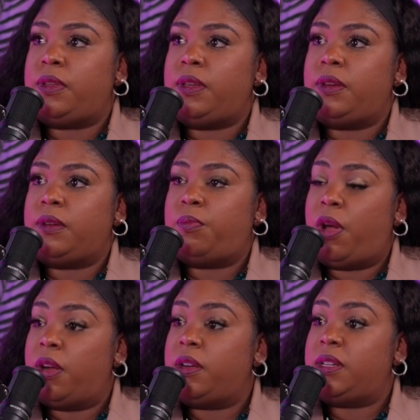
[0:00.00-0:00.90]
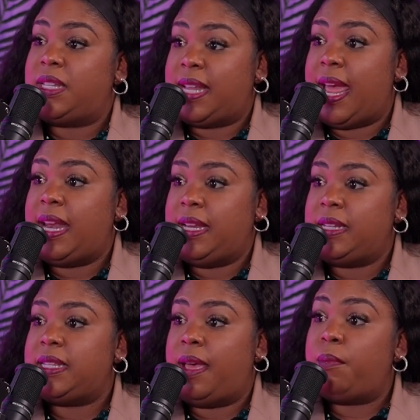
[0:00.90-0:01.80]
your partner's
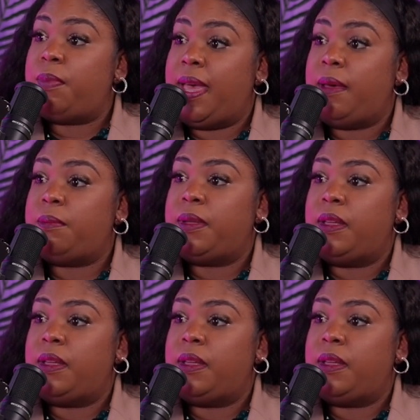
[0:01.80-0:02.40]
status, that PEP